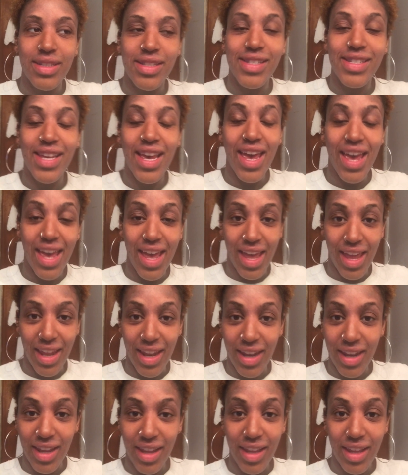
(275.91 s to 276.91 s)

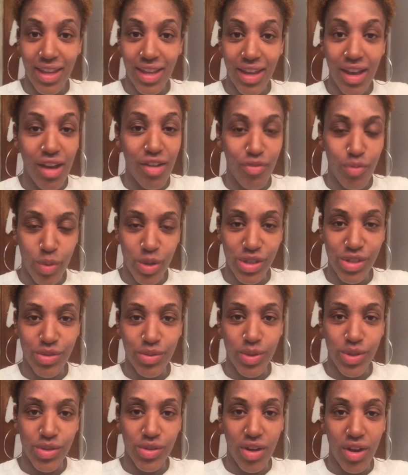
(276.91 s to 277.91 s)
10 of moisture
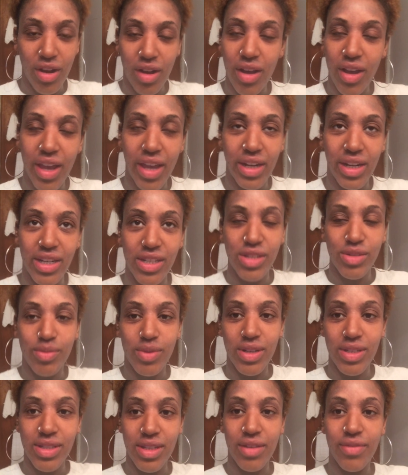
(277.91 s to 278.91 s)
withdrawal, and I just
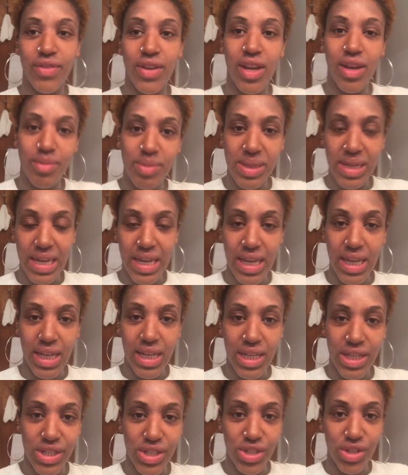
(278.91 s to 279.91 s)
wanted to give an update
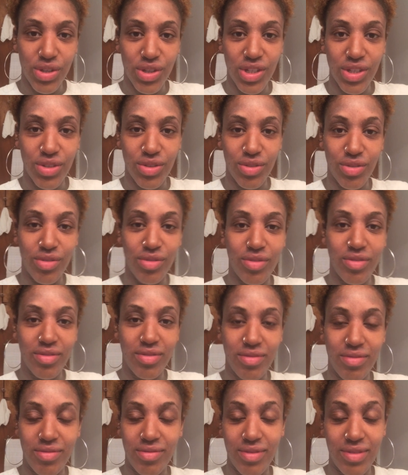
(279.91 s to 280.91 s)
and show you
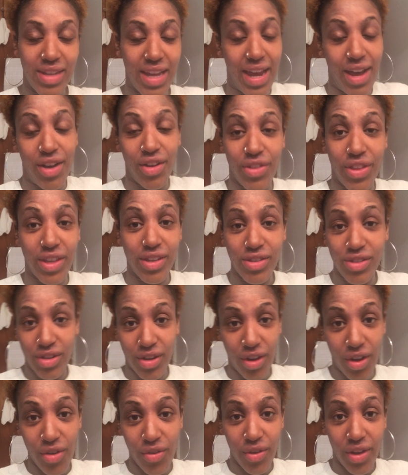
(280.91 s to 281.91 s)
how things are
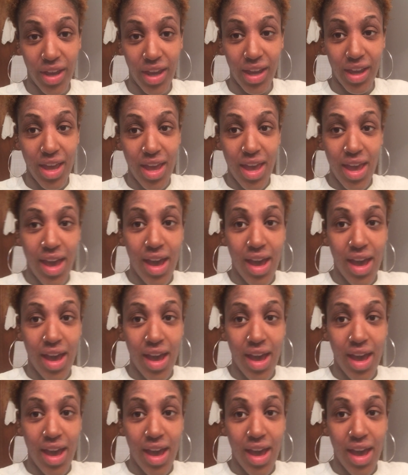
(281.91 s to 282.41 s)
going.